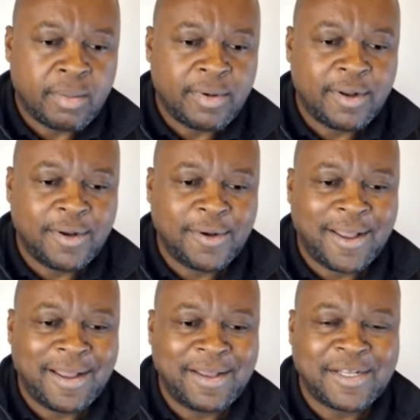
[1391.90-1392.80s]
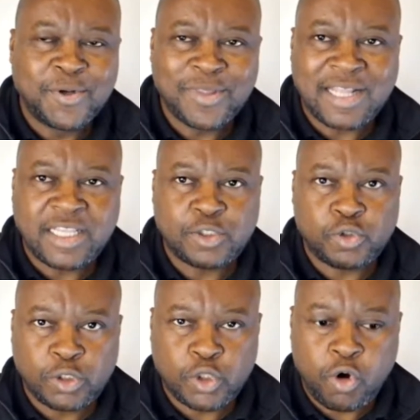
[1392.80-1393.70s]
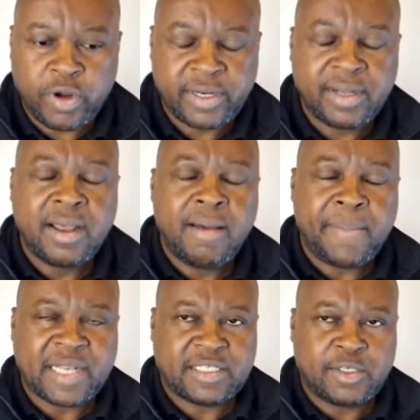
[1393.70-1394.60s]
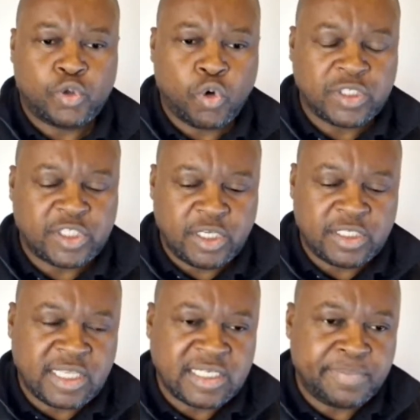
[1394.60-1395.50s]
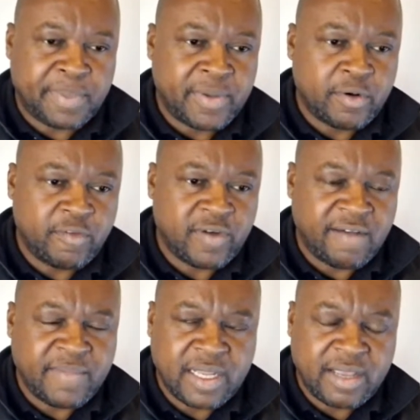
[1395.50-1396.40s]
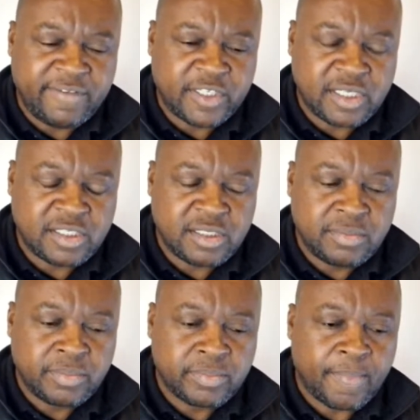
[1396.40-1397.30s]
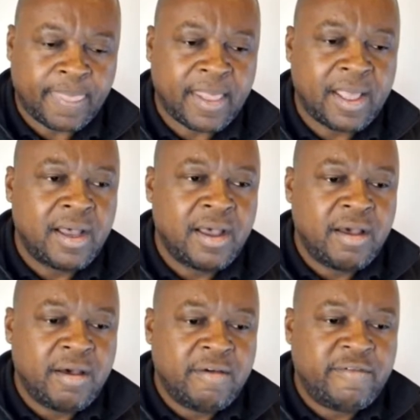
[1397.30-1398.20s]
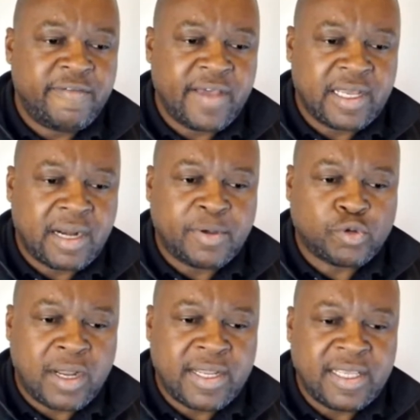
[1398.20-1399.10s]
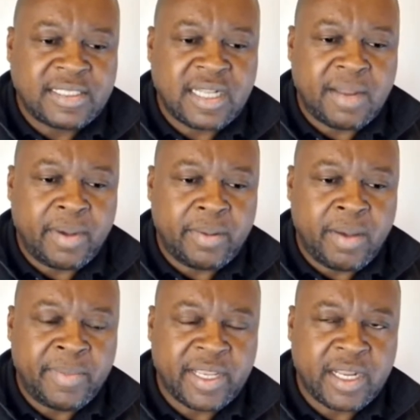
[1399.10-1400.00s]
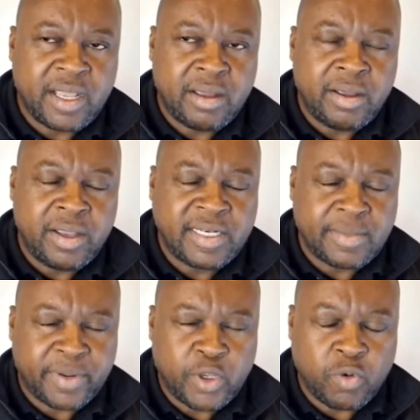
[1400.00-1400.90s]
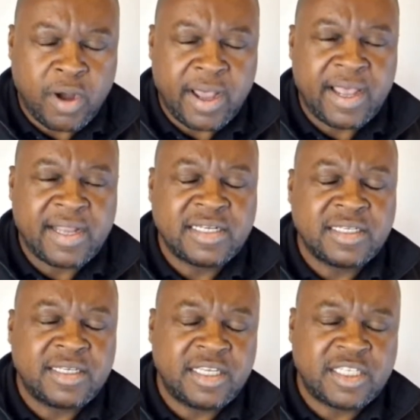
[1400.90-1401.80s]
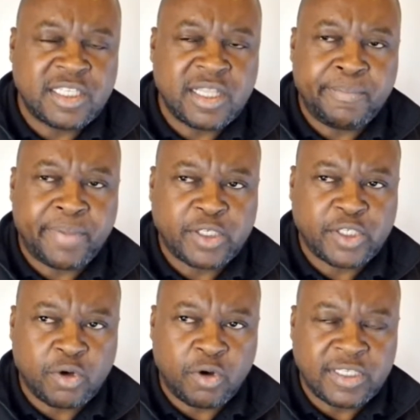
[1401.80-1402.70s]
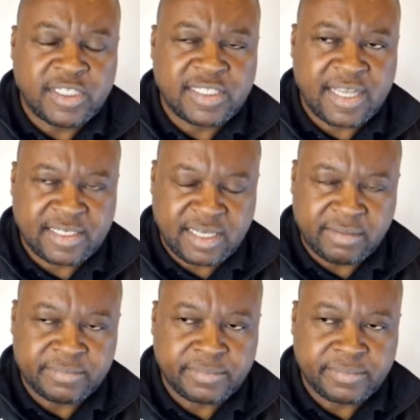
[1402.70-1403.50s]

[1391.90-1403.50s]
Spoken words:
And you know that there's Dogecoin, but Doge is the Department of Government Efficiency. Vivek Ramaswamy is an American entrepreneur, and he is in the biotechnology sector.